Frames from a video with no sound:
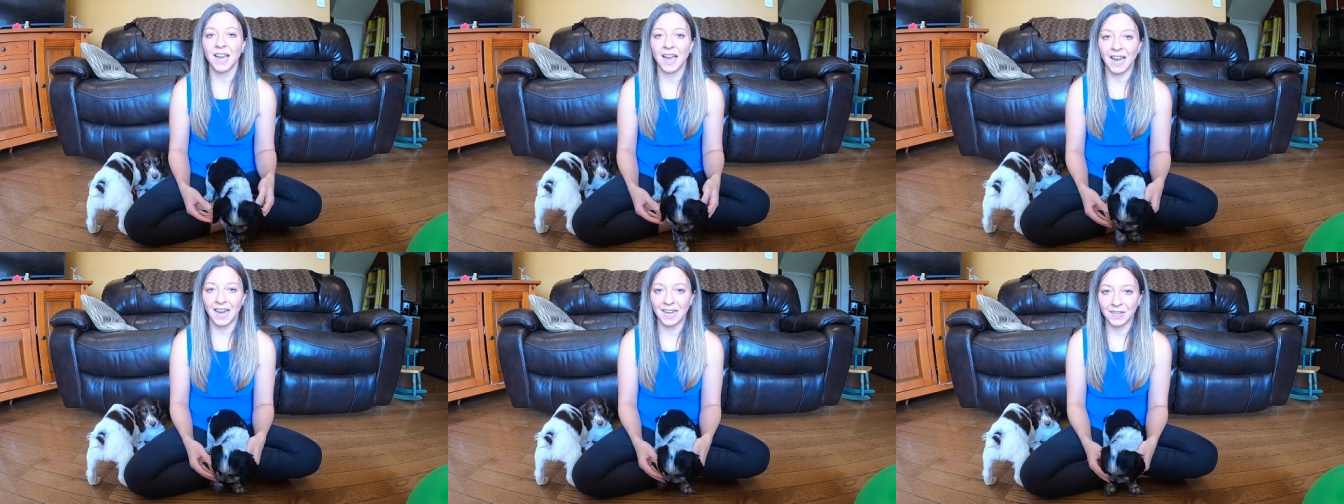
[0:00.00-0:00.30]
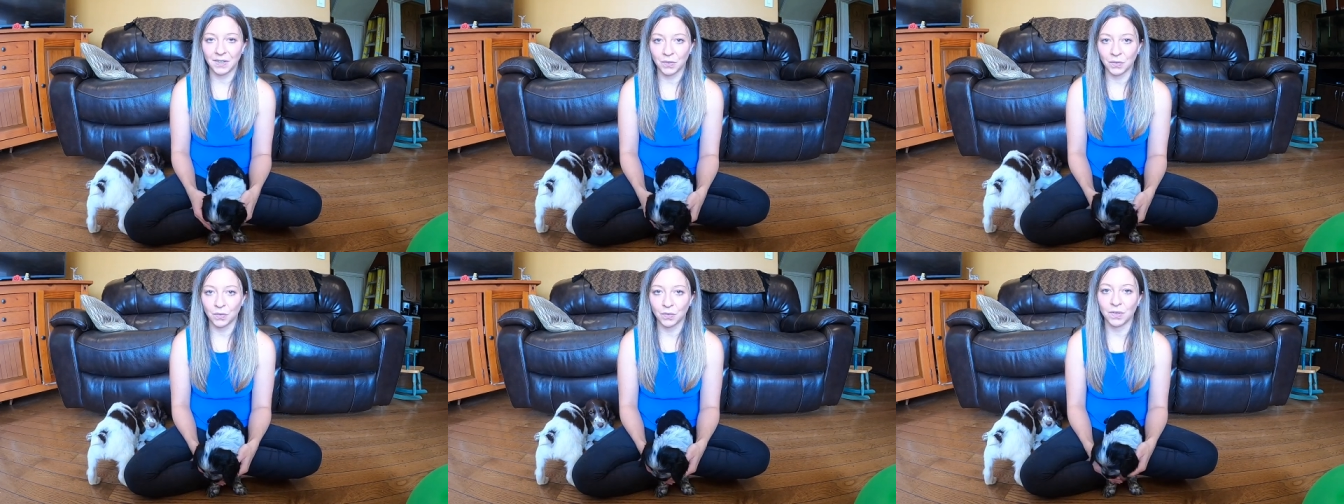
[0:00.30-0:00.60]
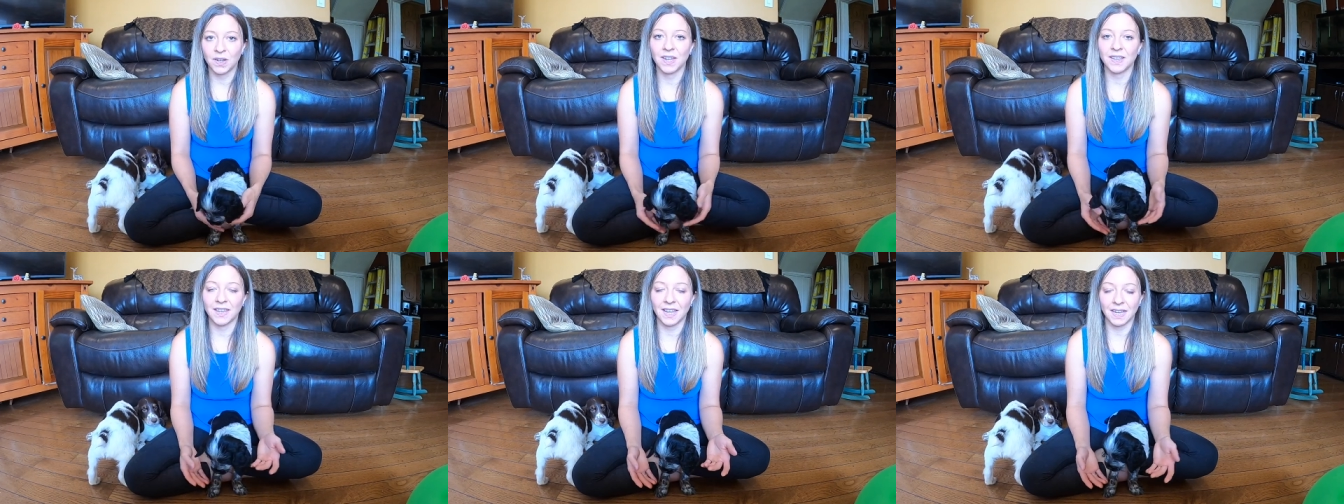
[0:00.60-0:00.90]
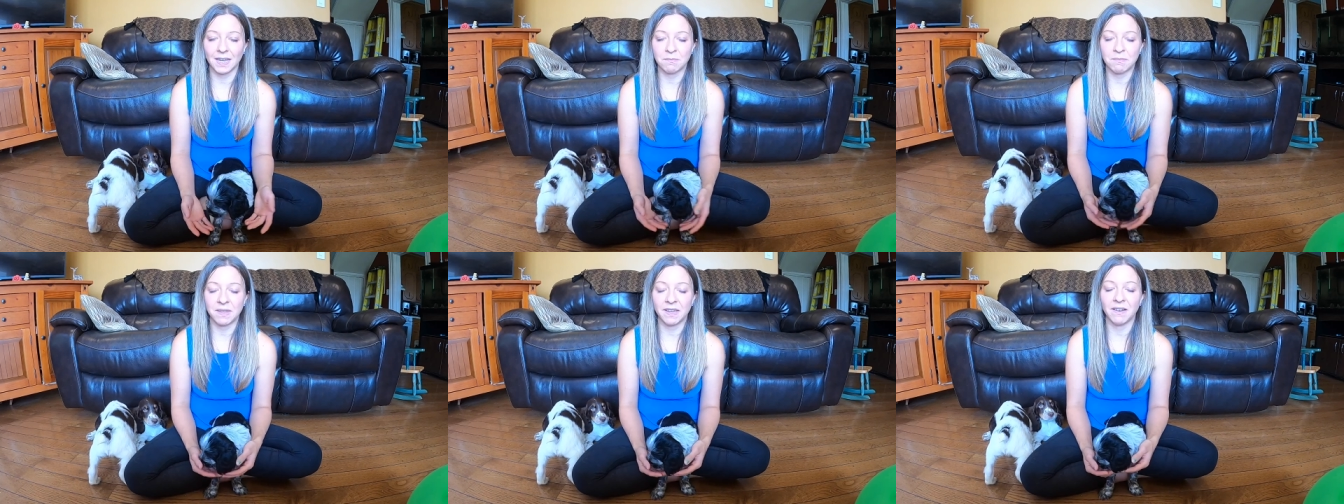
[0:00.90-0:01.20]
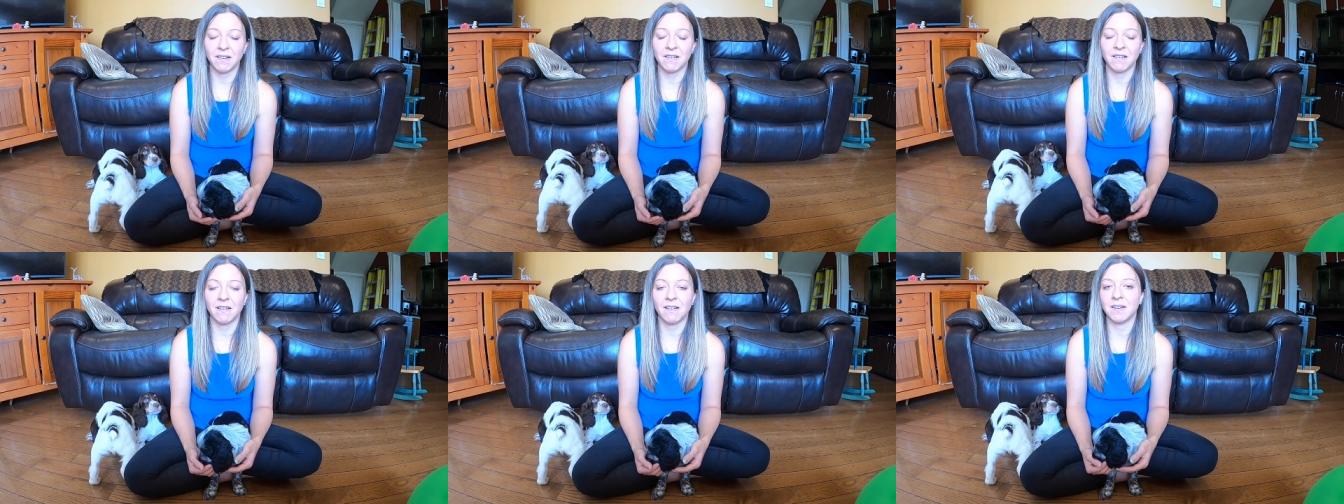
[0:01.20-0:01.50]
I know that can be
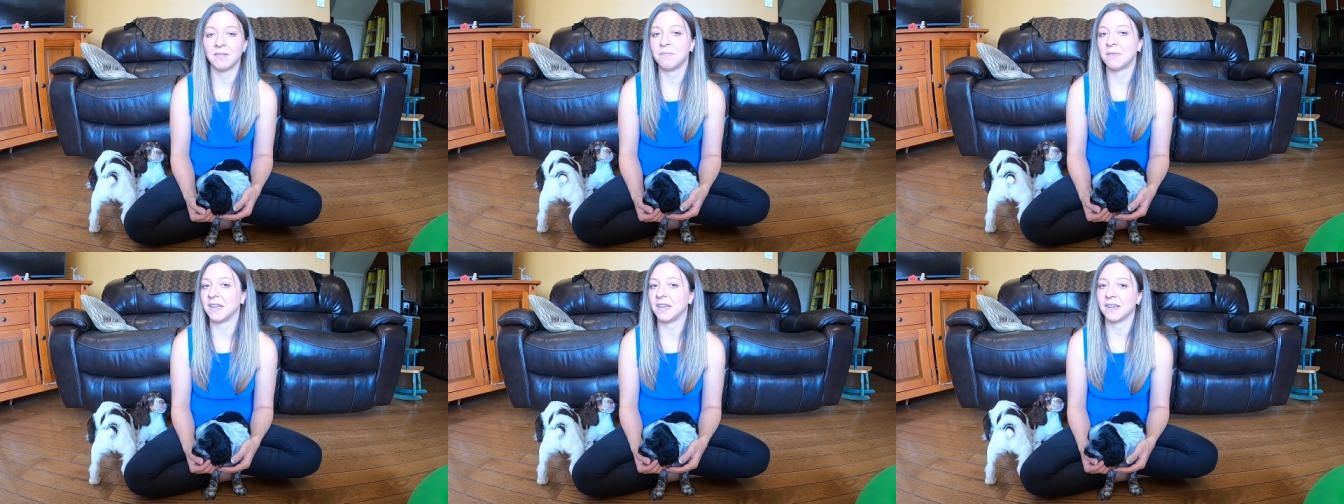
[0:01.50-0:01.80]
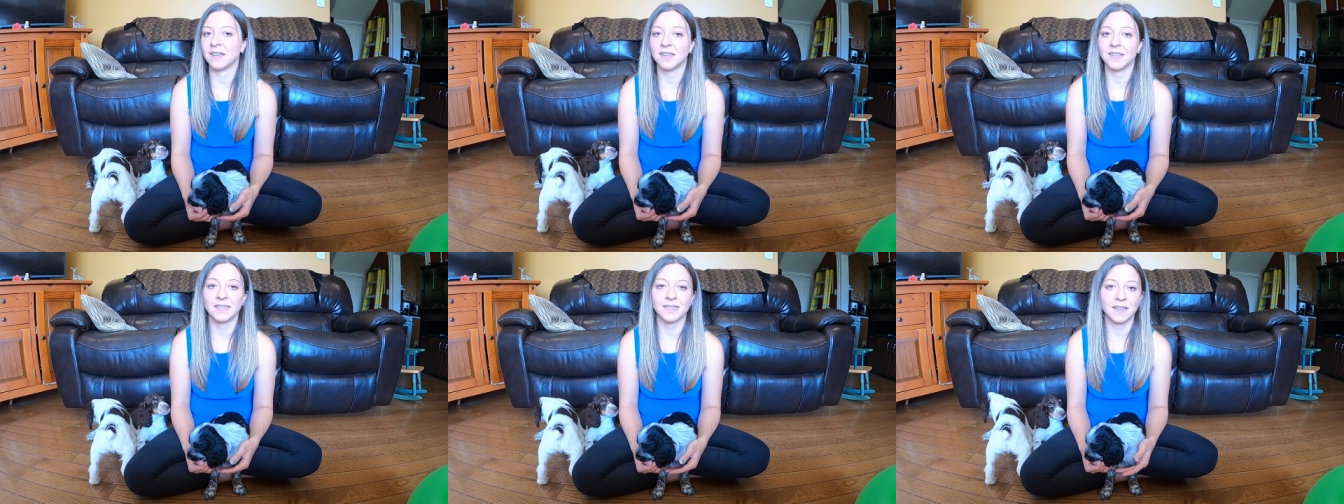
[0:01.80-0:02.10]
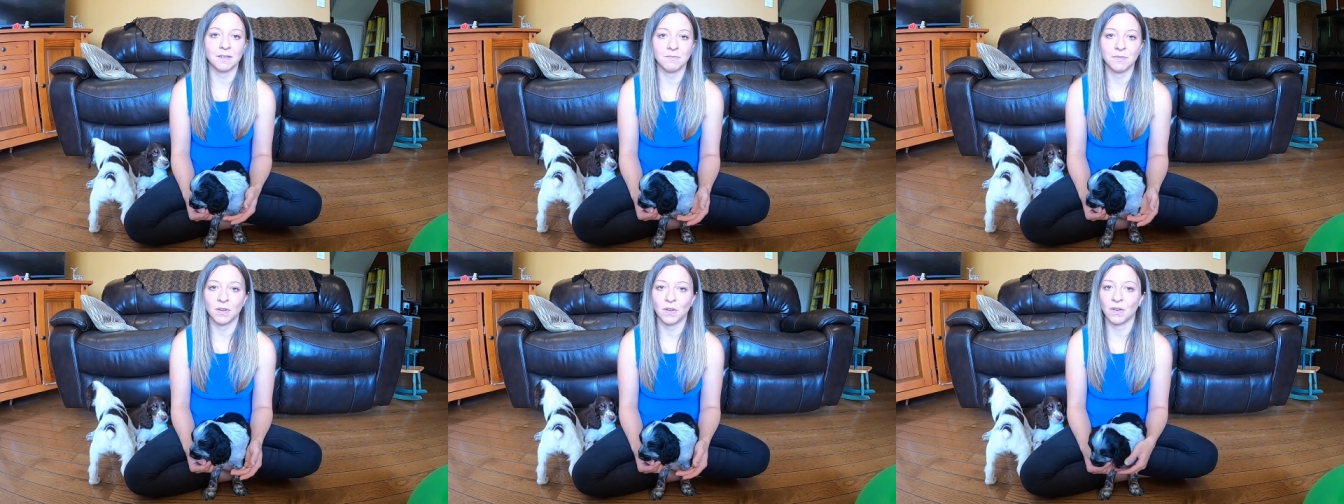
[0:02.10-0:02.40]
hard because some